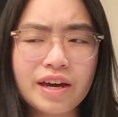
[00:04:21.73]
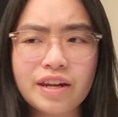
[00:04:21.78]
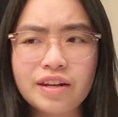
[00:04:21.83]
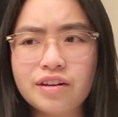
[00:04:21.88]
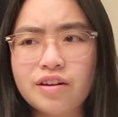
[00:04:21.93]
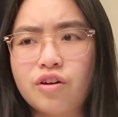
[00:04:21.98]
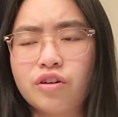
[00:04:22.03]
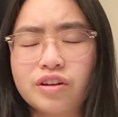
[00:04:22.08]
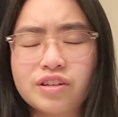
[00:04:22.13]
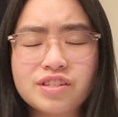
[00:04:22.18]
and
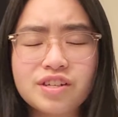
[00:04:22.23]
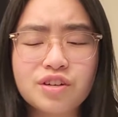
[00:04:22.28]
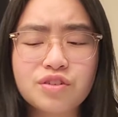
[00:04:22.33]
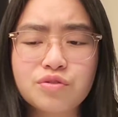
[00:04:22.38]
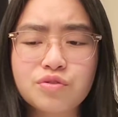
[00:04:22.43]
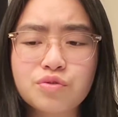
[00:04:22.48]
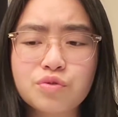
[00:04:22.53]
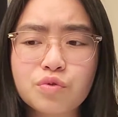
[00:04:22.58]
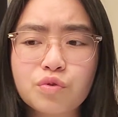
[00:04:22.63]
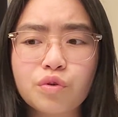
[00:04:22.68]

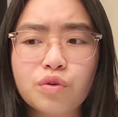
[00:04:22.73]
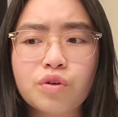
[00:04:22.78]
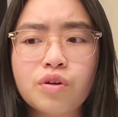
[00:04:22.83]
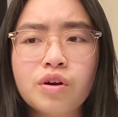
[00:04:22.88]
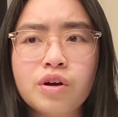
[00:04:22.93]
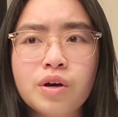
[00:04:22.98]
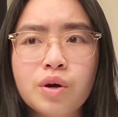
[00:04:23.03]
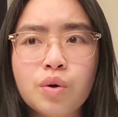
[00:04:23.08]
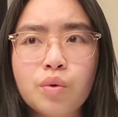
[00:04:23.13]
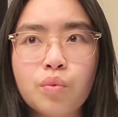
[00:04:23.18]
architecture school
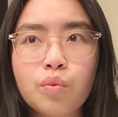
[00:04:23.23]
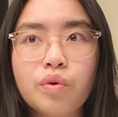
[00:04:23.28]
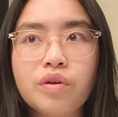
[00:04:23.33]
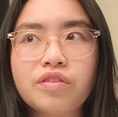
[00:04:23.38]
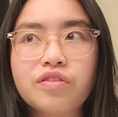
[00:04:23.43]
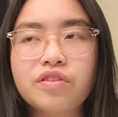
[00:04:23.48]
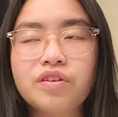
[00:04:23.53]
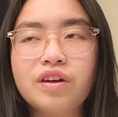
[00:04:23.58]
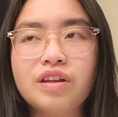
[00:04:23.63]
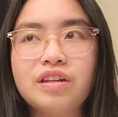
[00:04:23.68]

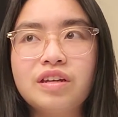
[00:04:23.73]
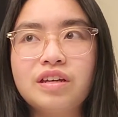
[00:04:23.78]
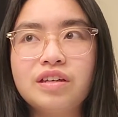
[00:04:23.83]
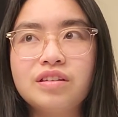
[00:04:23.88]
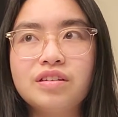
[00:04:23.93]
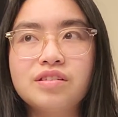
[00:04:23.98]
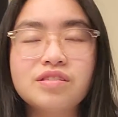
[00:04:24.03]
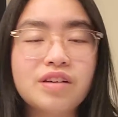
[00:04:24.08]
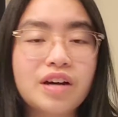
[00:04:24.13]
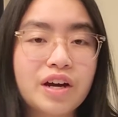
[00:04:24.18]
with the
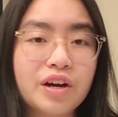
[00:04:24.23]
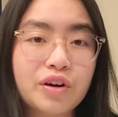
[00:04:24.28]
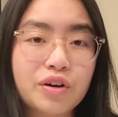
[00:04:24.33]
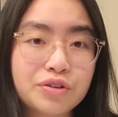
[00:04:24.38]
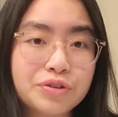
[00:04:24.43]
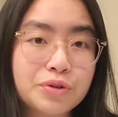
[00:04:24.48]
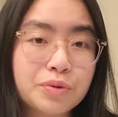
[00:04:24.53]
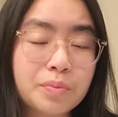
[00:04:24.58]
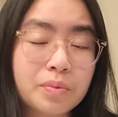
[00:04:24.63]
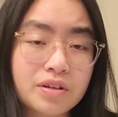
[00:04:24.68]
desire
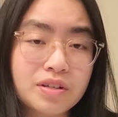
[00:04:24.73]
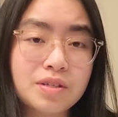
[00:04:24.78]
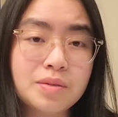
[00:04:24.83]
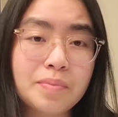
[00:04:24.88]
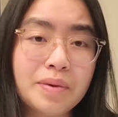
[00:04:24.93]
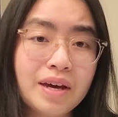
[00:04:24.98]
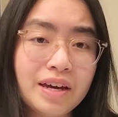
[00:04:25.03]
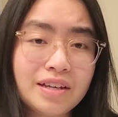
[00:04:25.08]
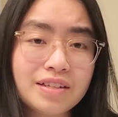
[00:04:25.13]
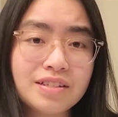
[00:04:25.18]
to
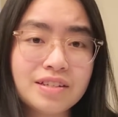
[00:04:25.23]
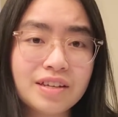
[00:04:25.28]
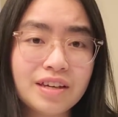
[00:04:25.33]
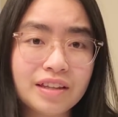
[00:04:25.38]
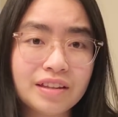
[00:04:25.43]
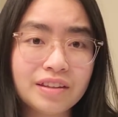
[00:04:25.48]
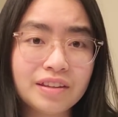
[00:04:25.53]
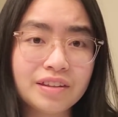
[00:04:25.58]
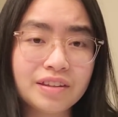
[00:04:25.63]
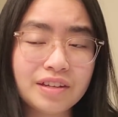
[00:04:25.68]
participate
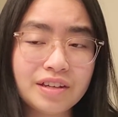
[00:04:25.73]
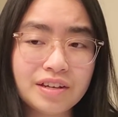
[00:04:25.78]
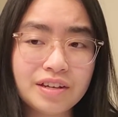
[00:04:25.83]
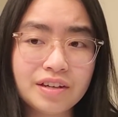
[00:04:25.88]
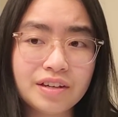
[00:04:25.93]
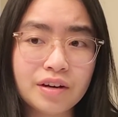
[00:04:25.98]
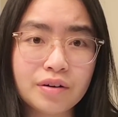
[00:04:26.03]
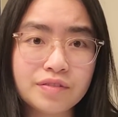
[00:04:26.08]
in the